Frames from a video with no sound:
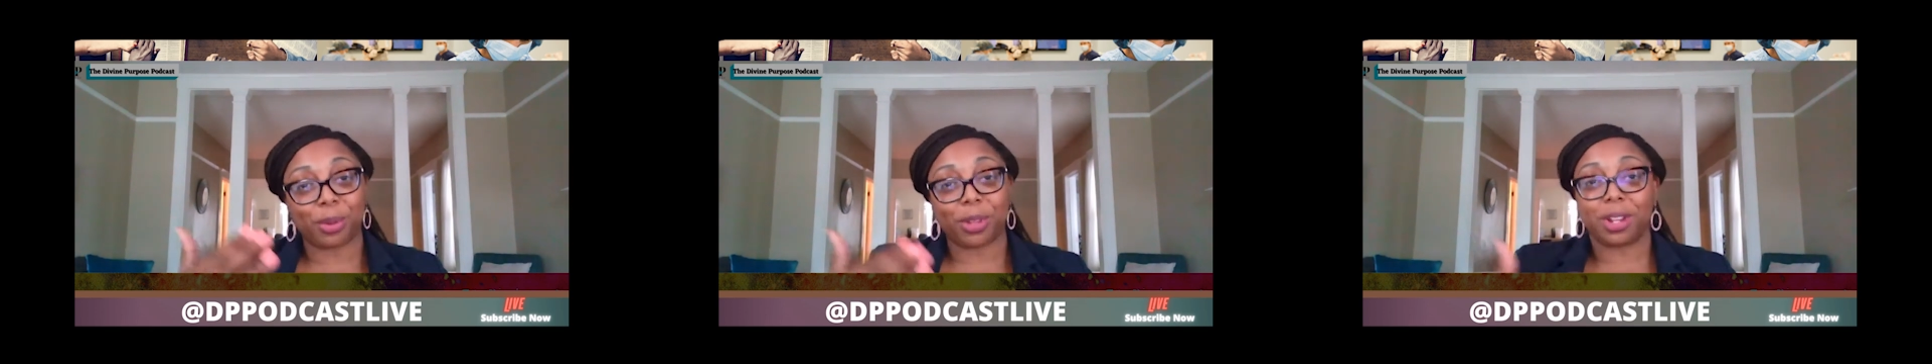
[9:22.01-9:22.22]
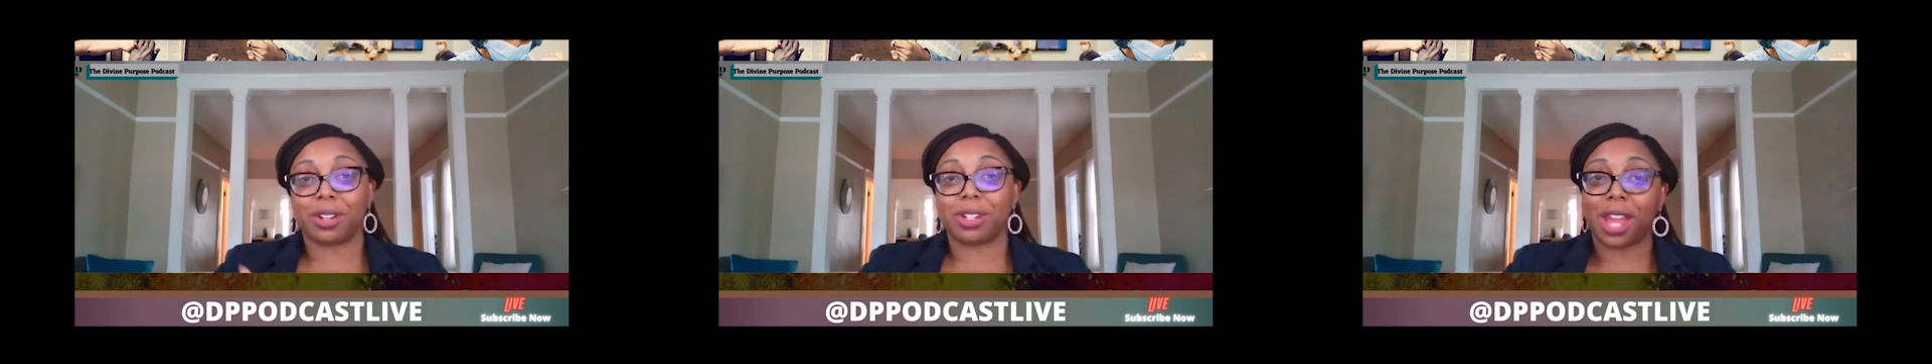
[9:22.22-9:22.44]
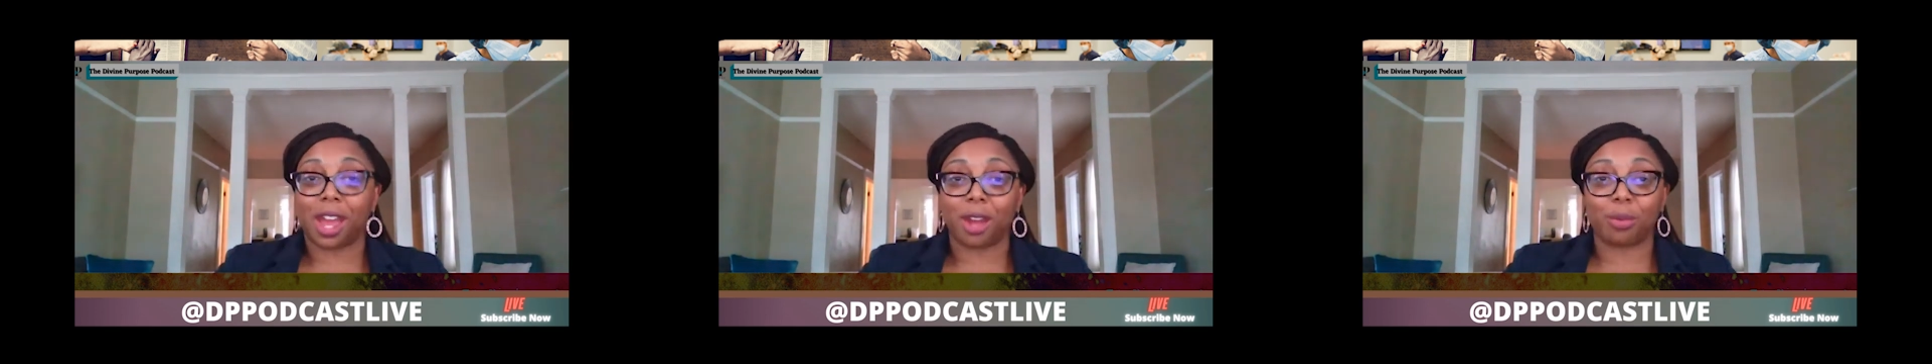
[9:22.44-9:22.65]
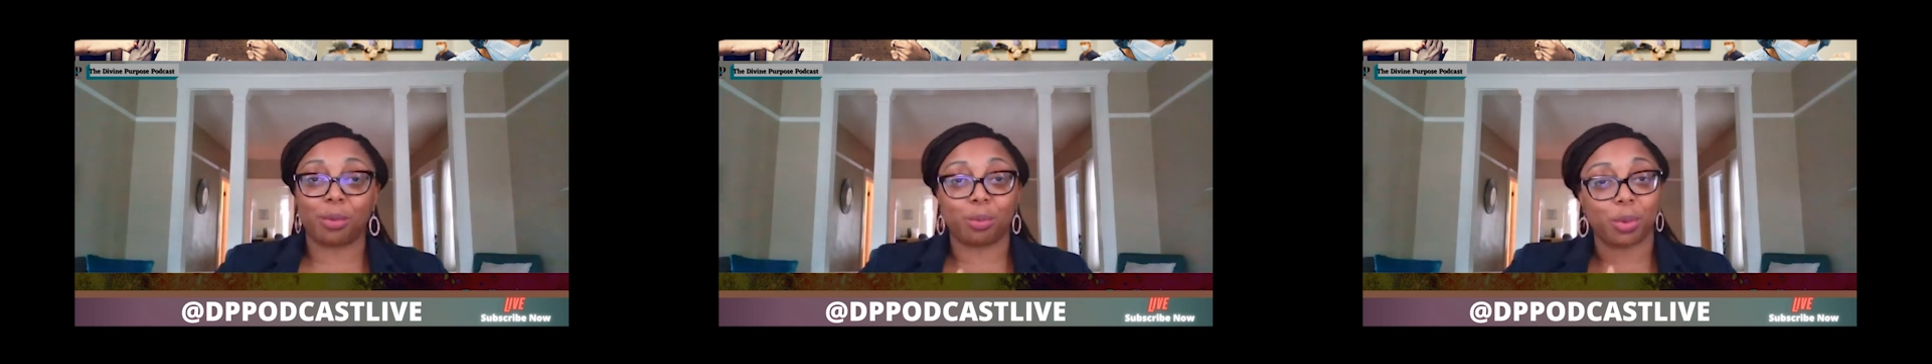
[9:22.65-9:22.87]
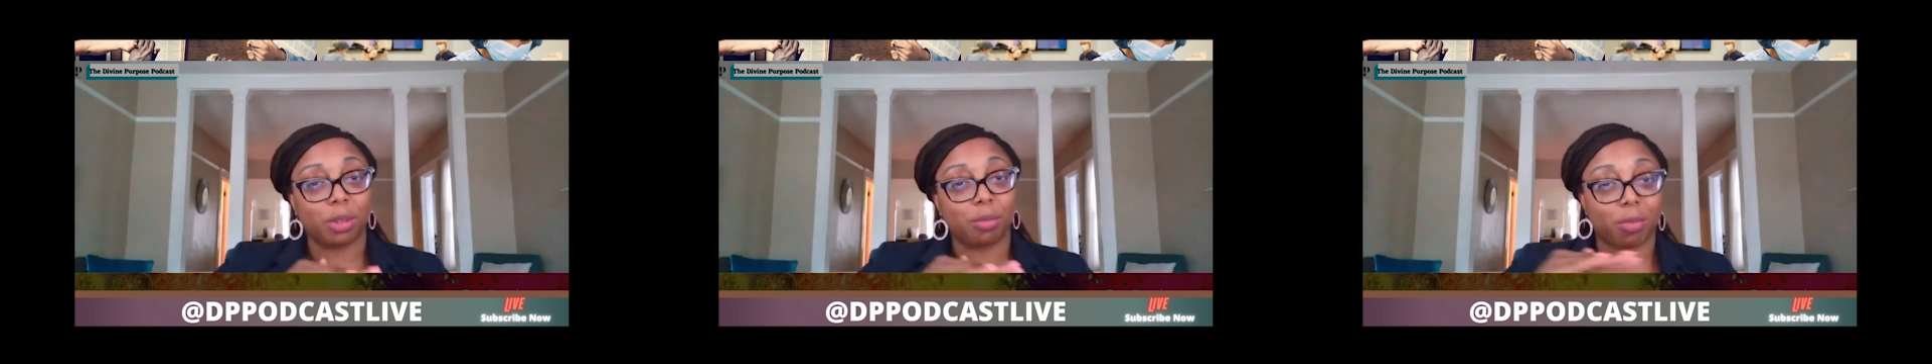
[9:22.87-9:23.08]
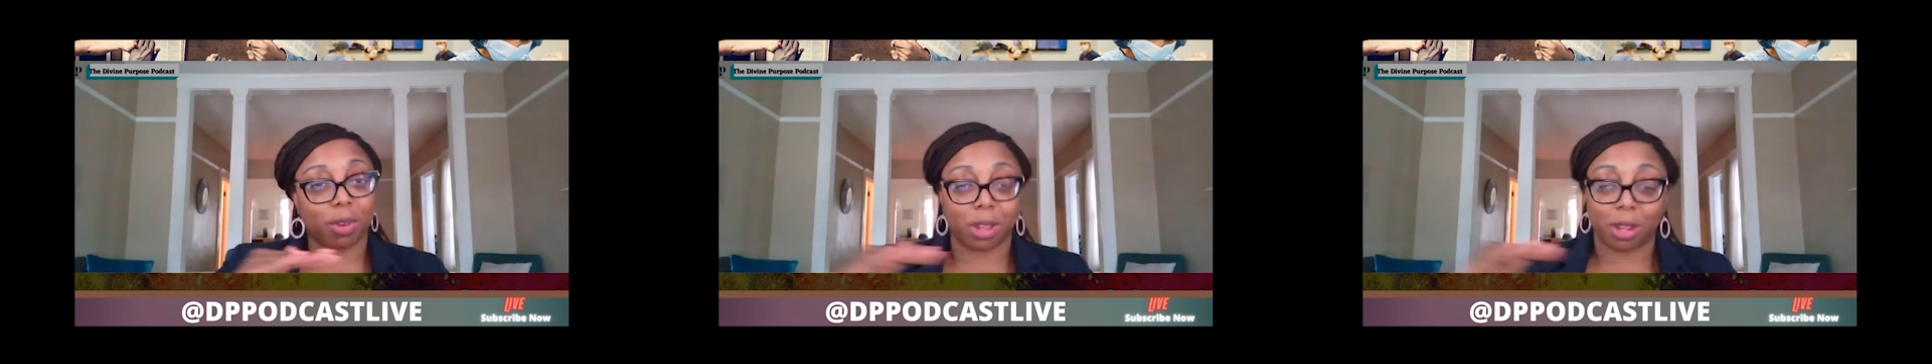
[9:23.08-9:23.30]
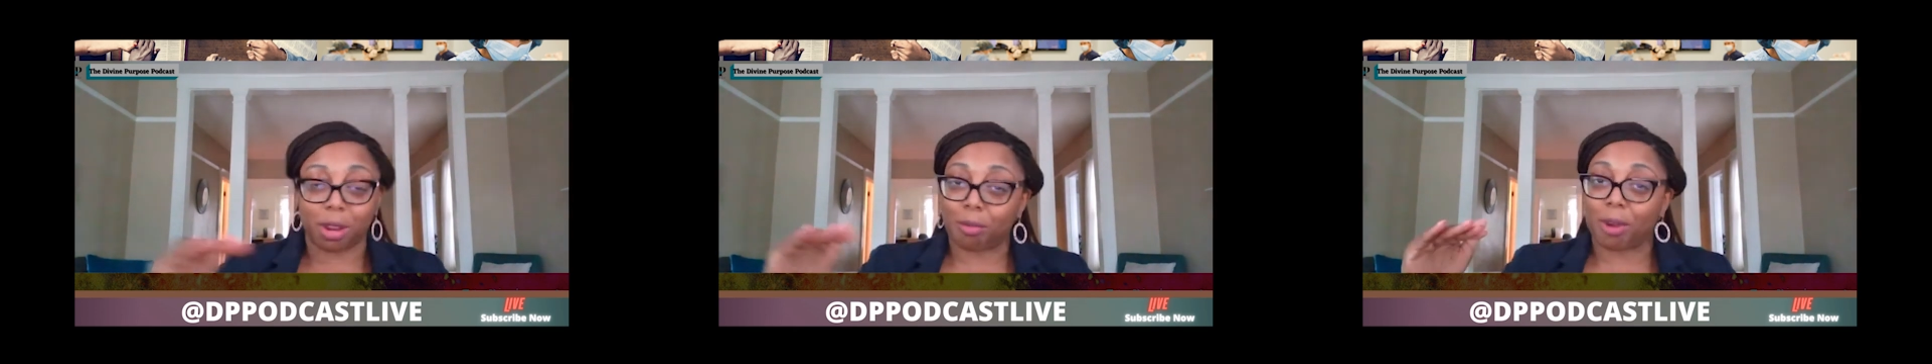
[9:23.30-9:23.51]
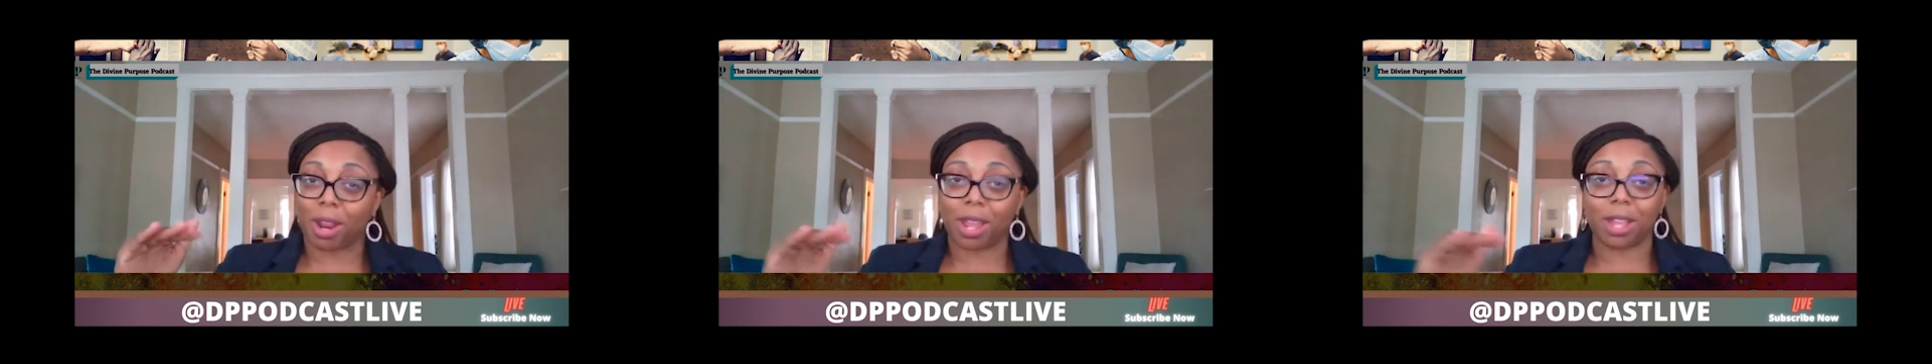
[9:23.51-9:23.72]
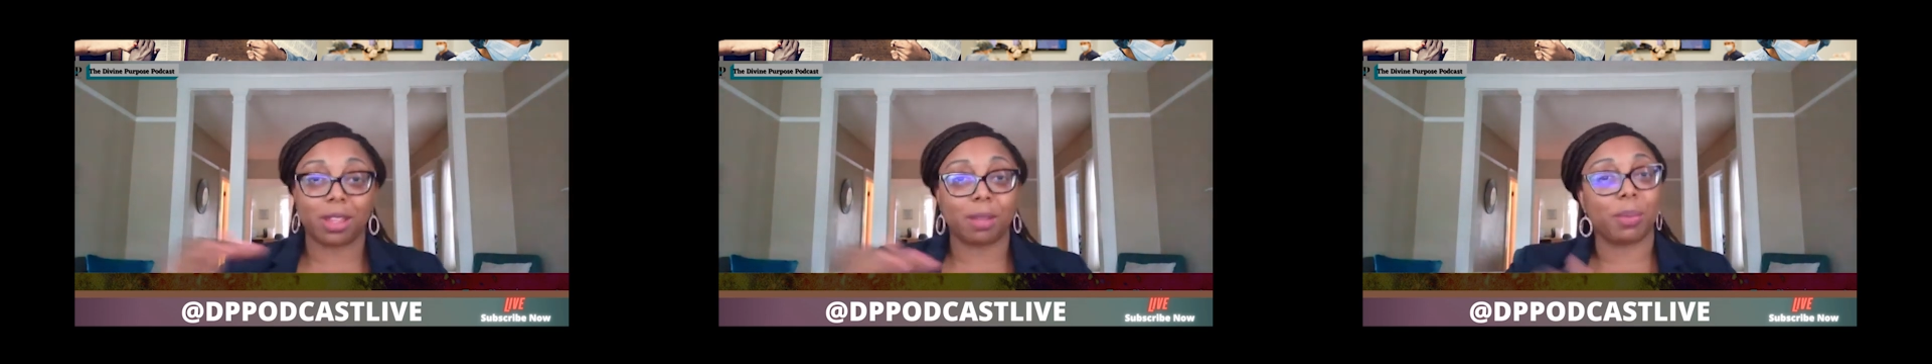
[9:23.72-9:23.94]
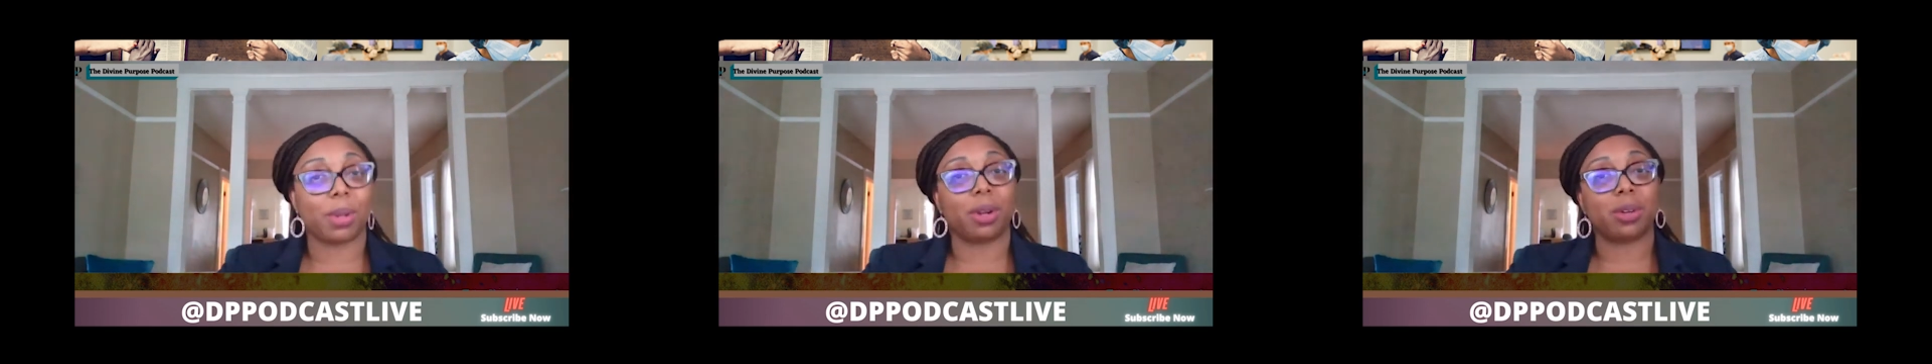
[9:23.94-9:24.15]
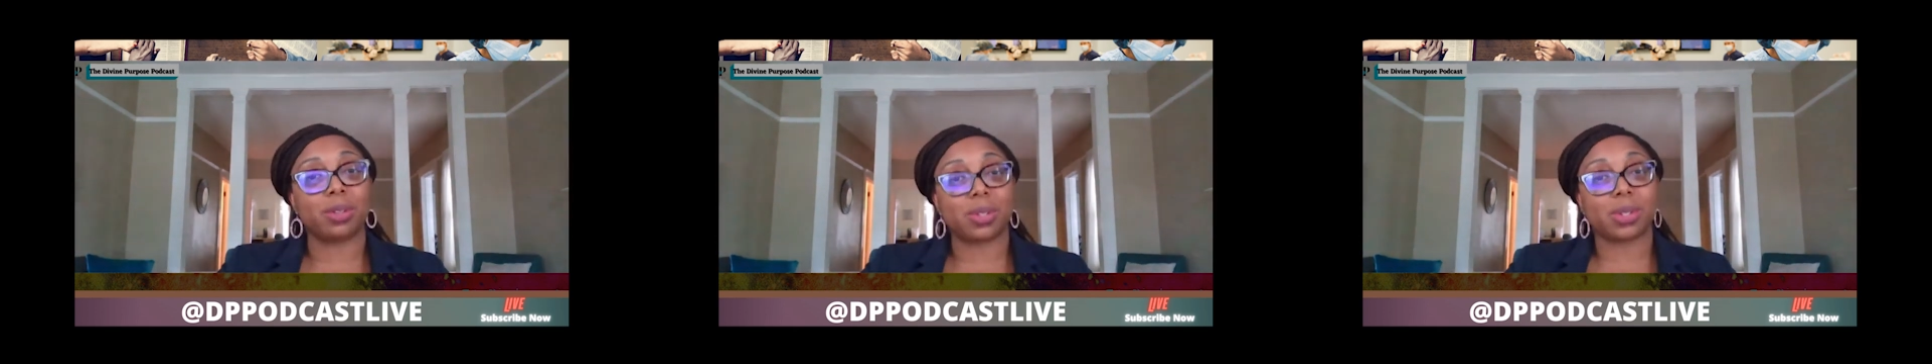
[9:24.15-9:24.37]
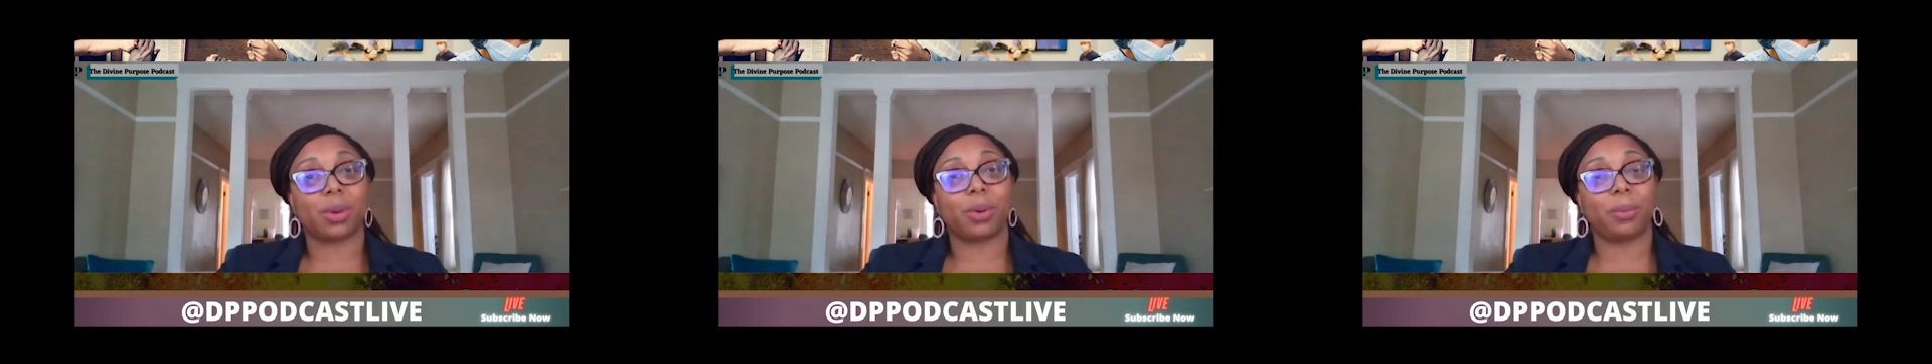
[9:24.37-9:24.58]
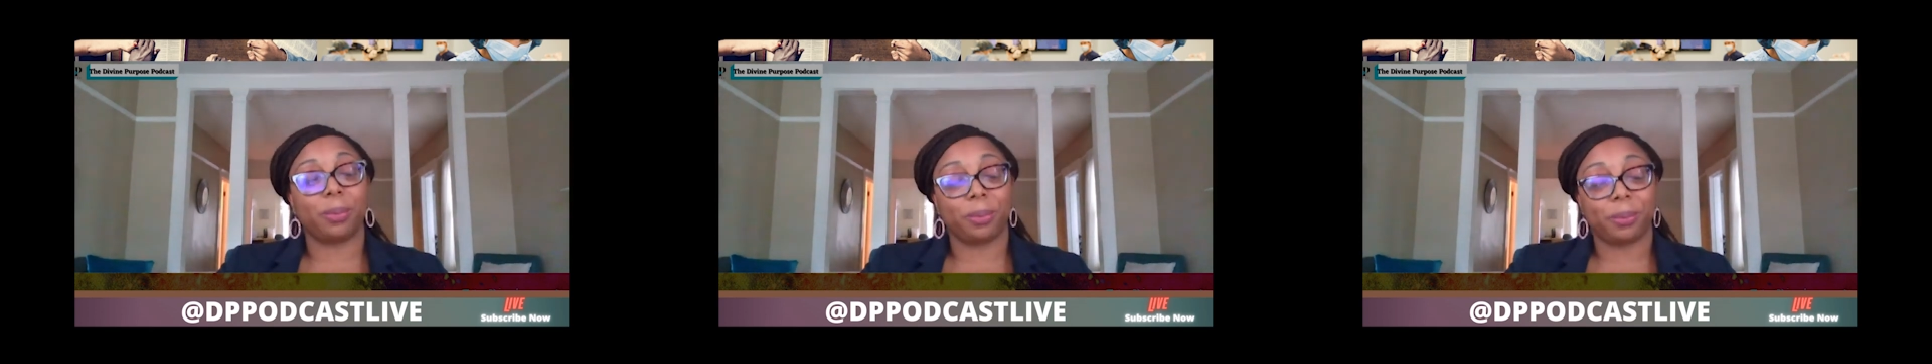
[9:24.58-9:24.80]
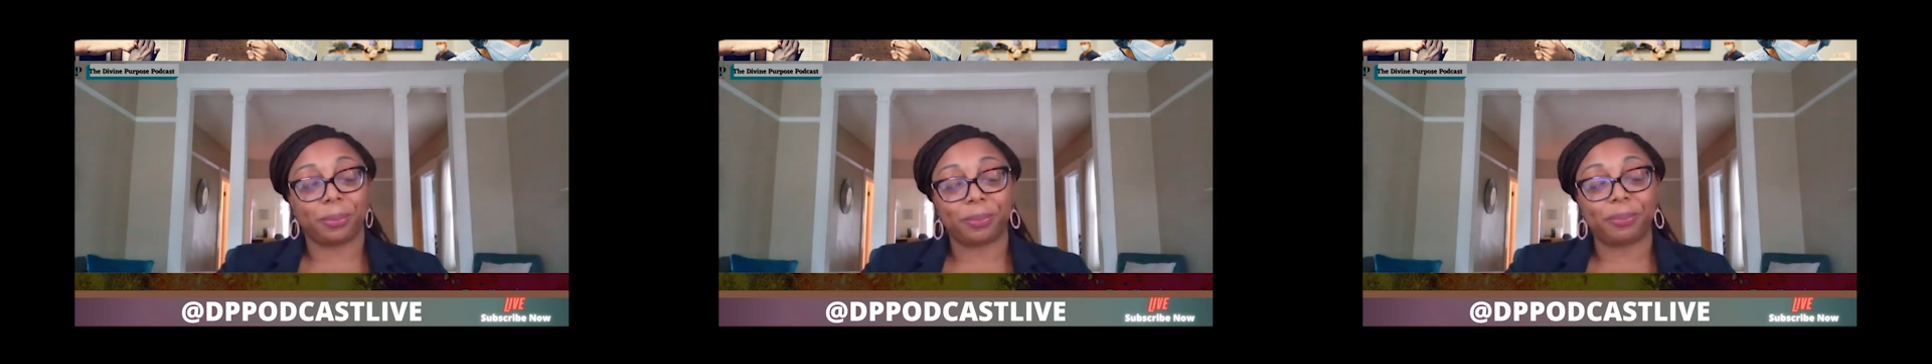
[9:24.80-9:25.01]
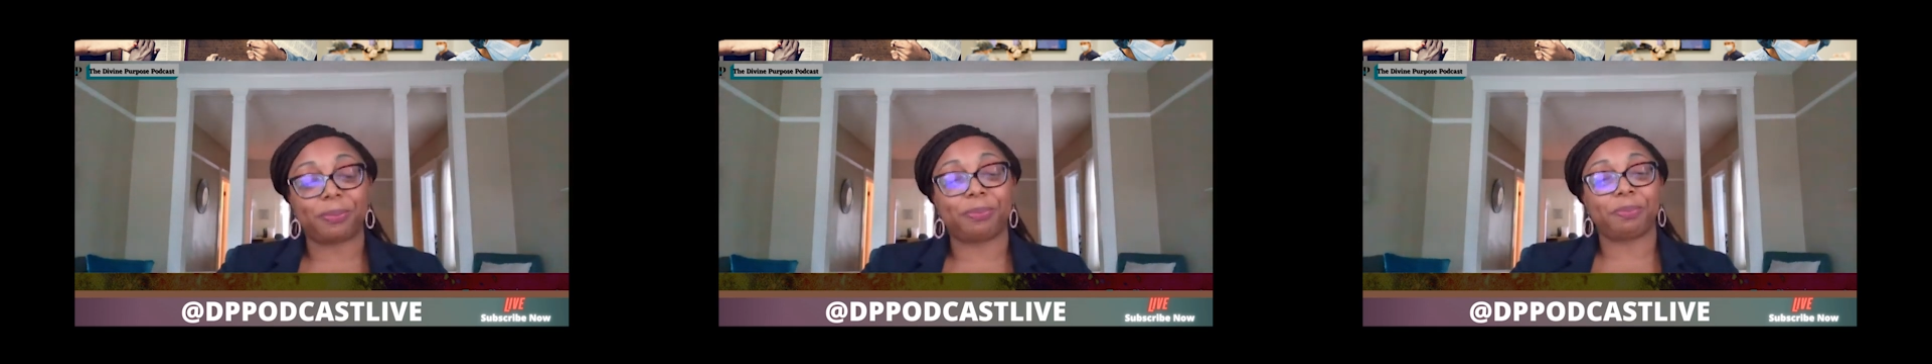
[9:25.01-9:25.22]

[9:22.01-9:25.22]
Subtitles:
when they're down, and when they're right in the middle. So